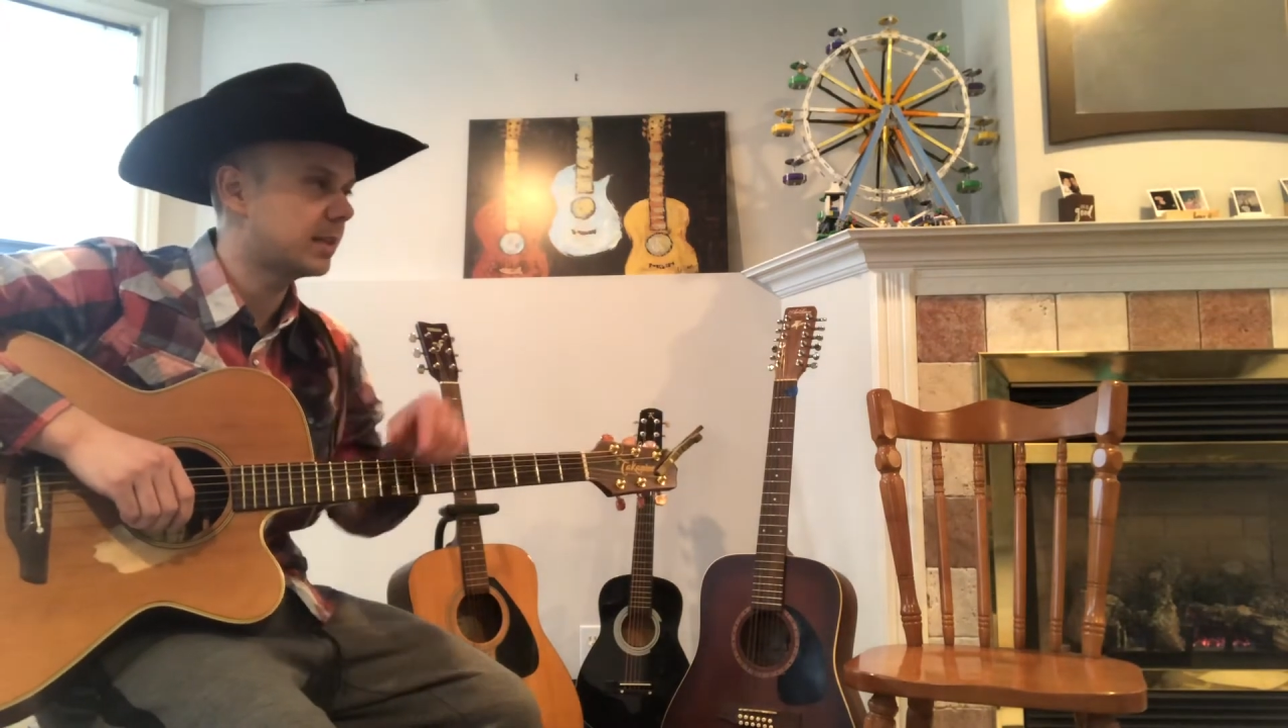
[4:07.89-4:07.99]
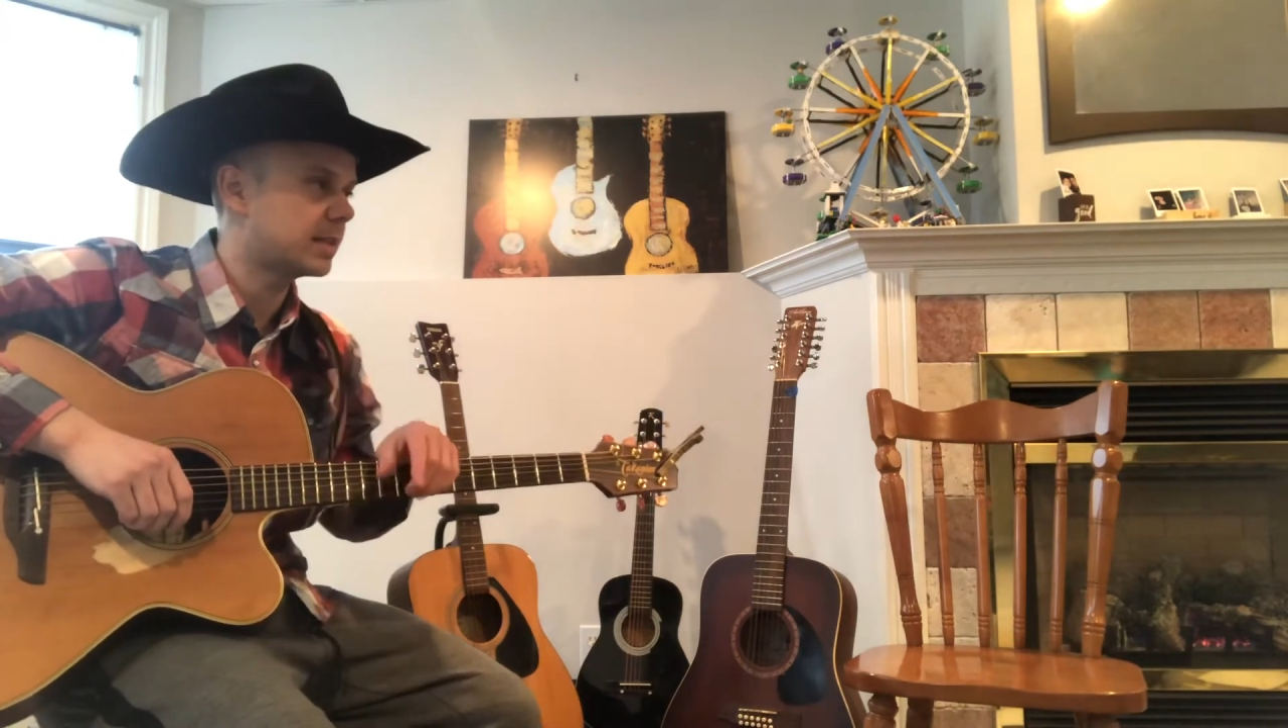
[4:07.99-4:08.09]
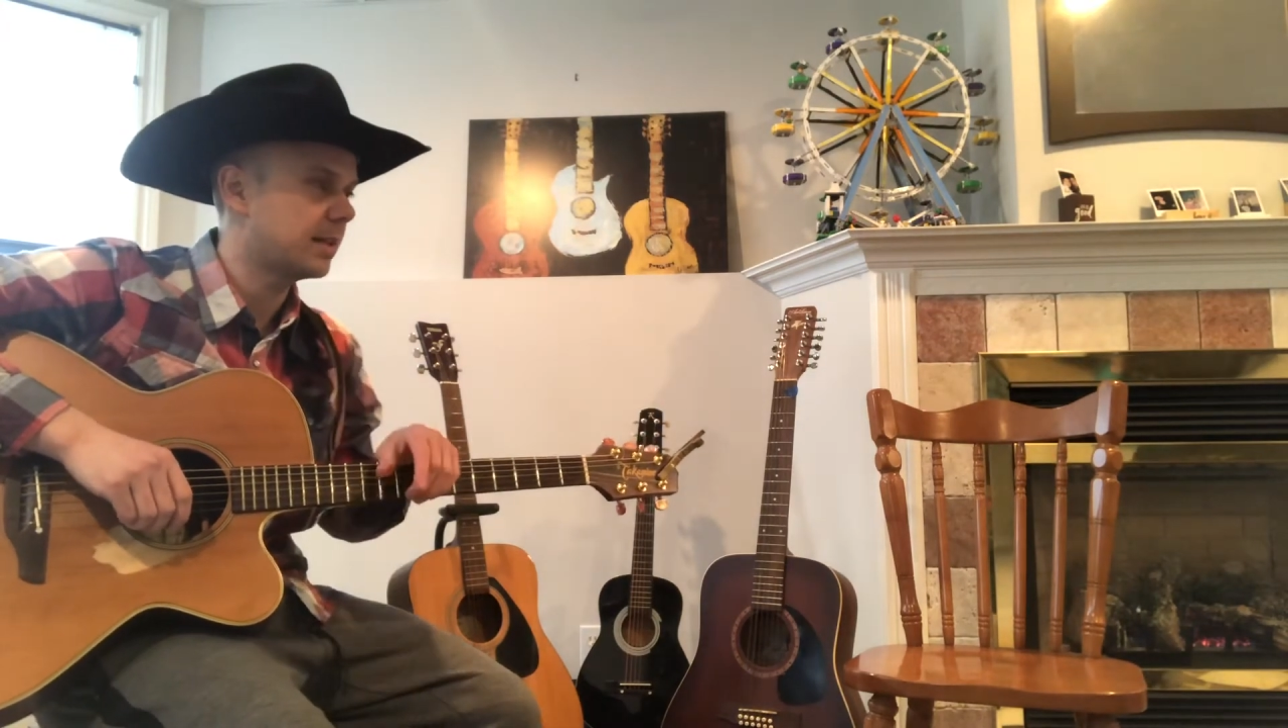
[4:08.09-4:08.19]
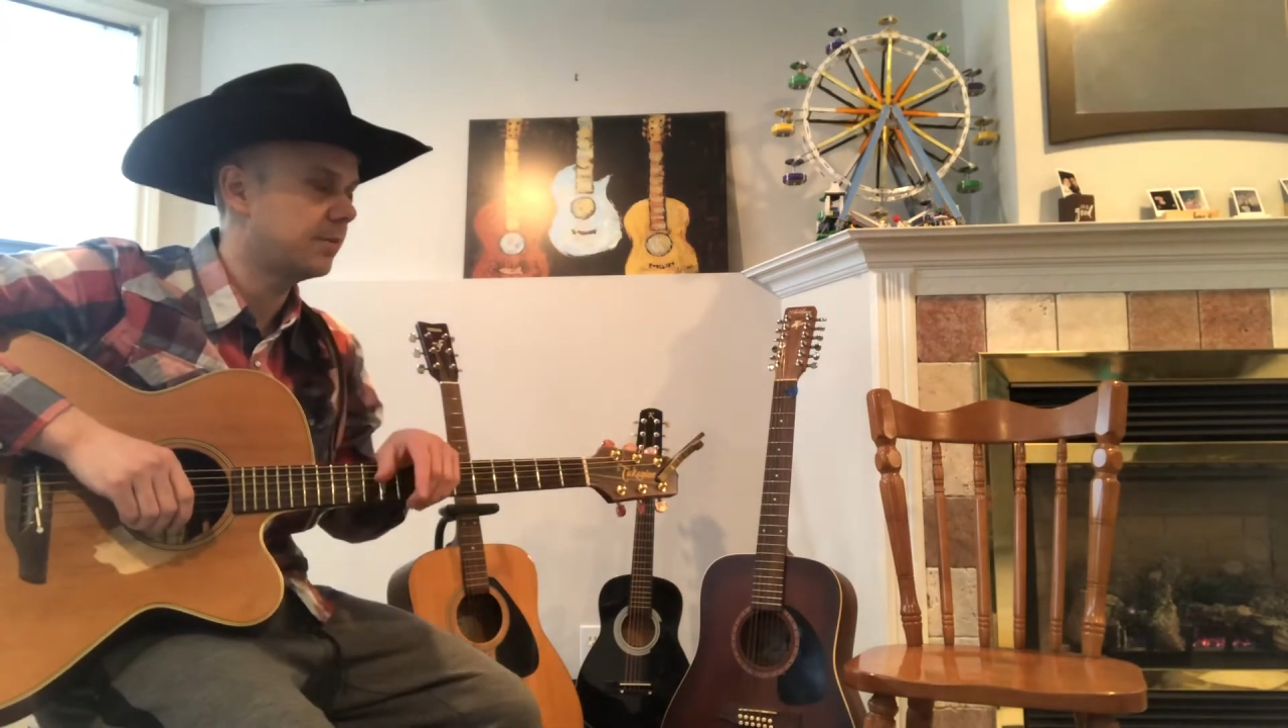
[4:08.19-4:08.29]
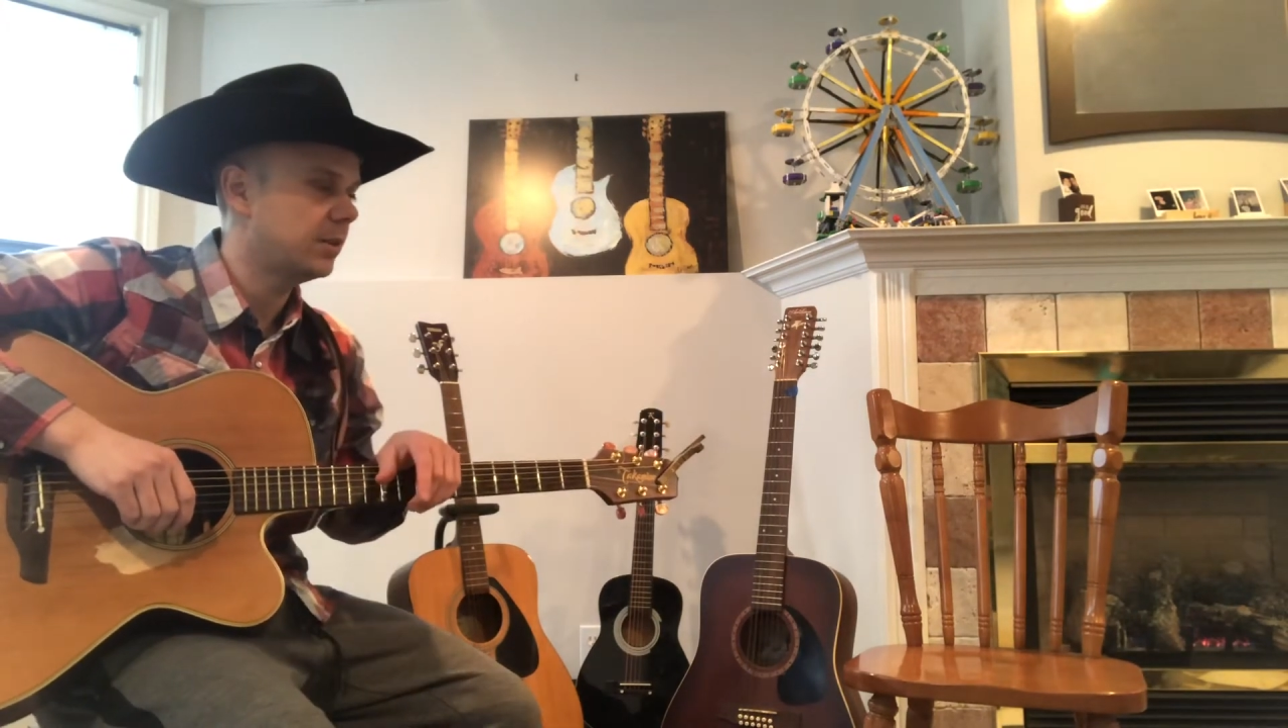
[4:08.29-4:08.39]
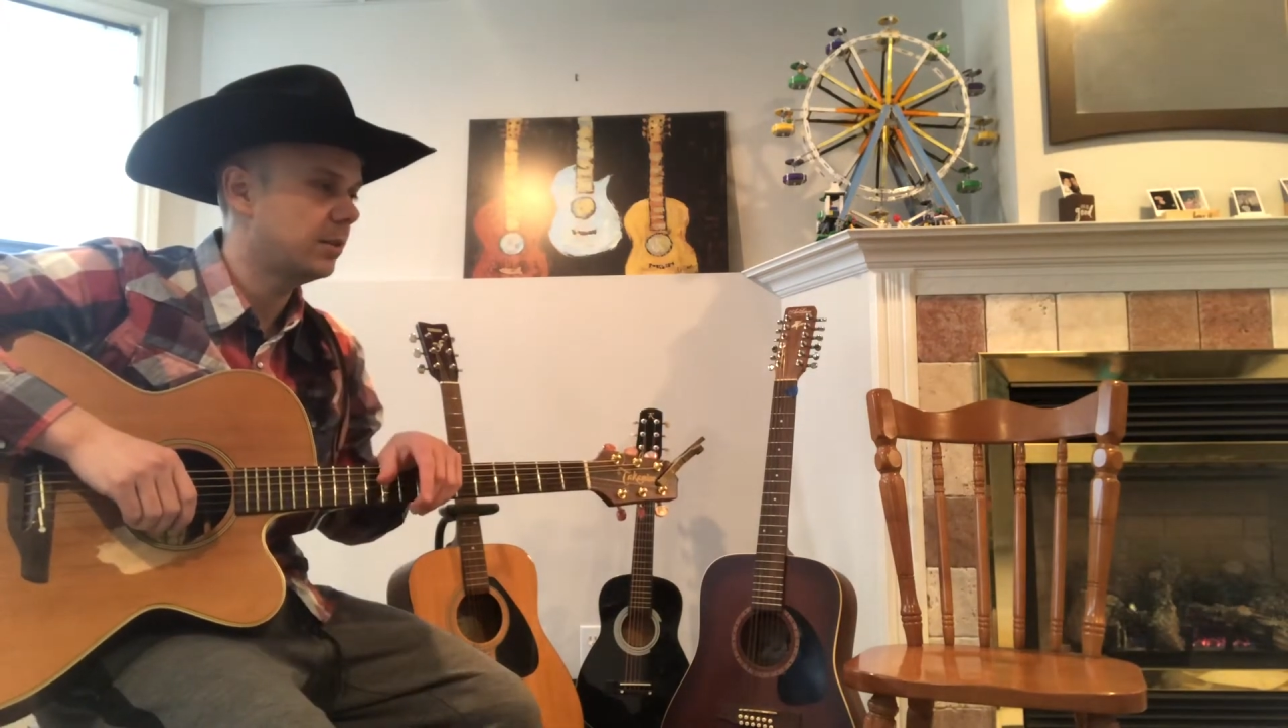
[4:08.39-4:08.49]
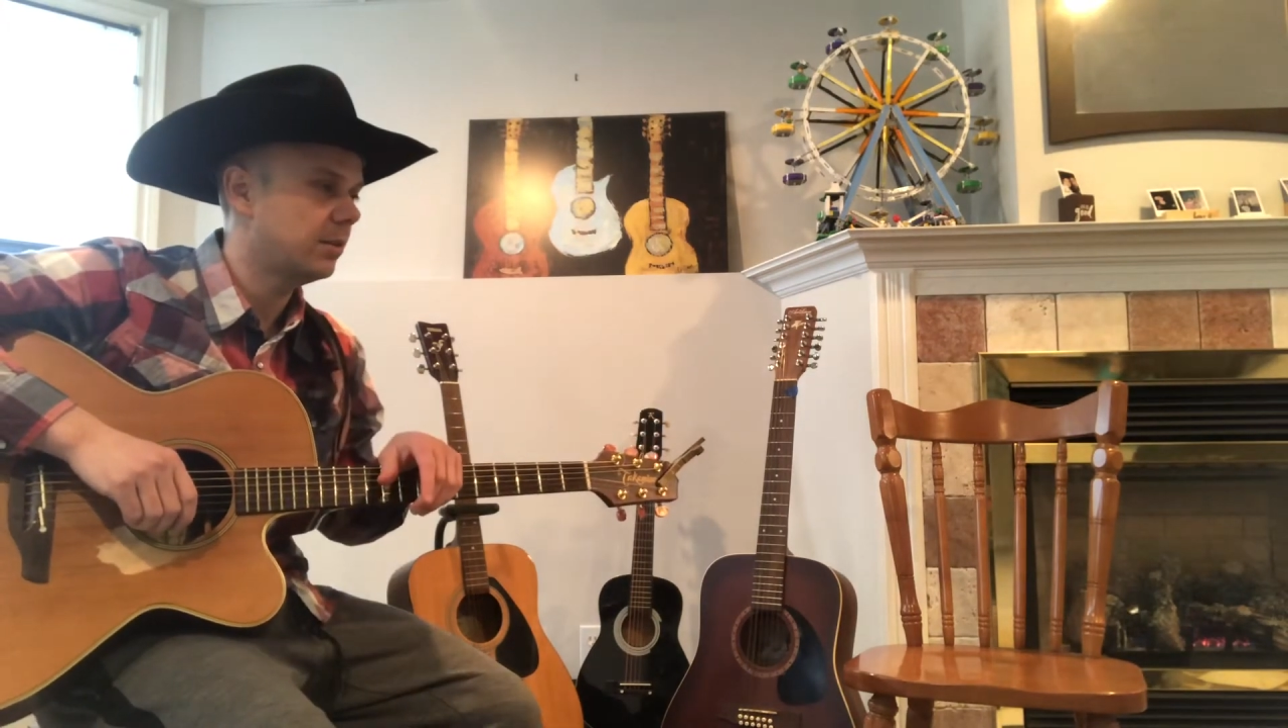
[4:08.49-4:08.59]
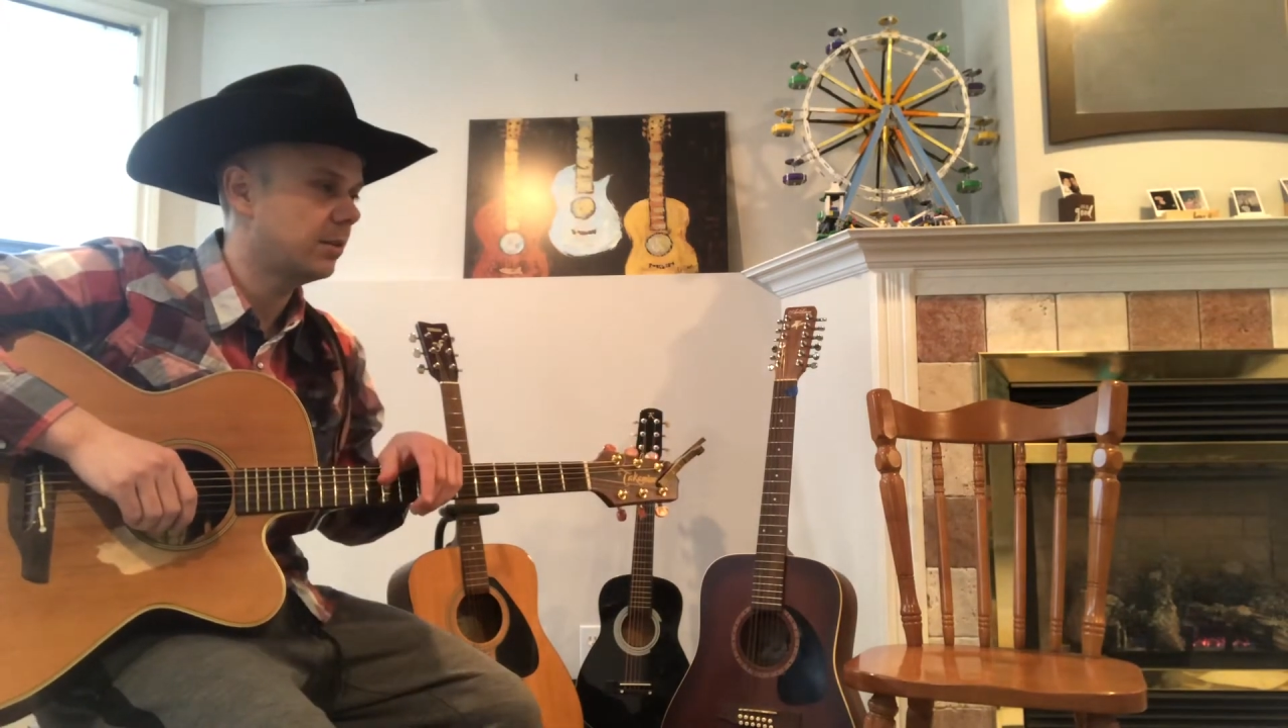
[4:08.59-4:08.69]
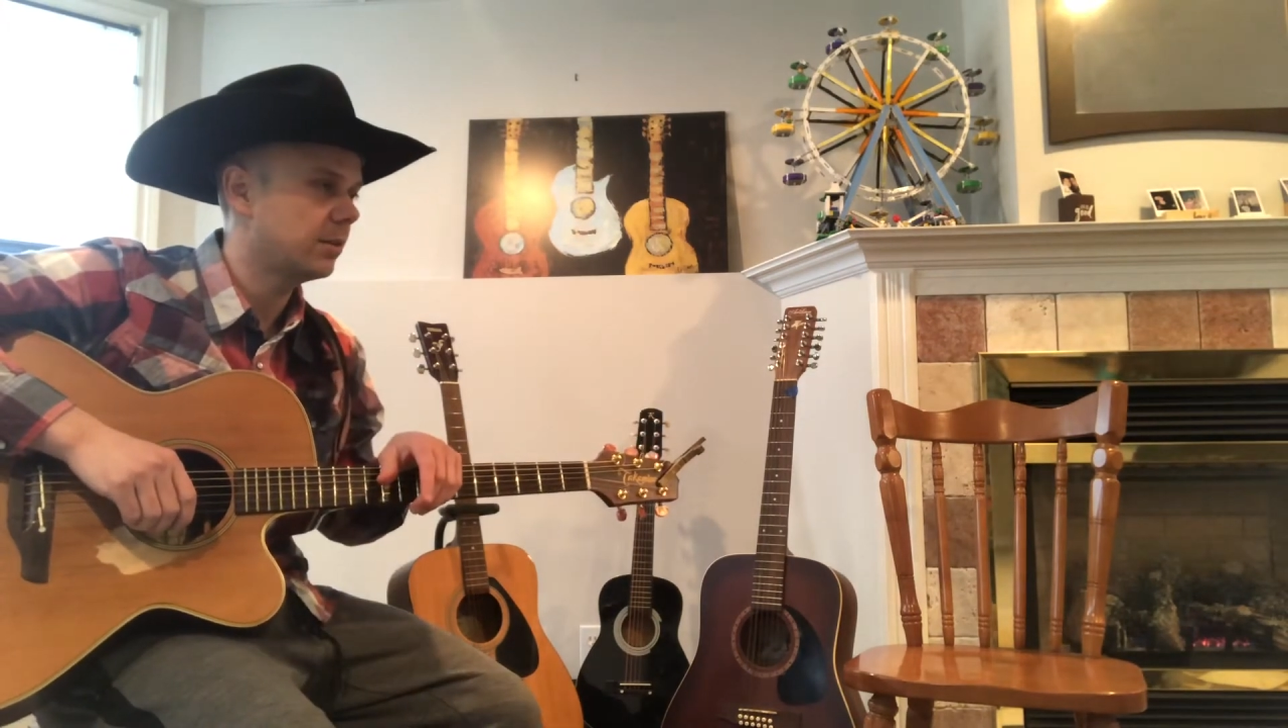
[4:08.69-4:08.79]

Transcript: 7 in here?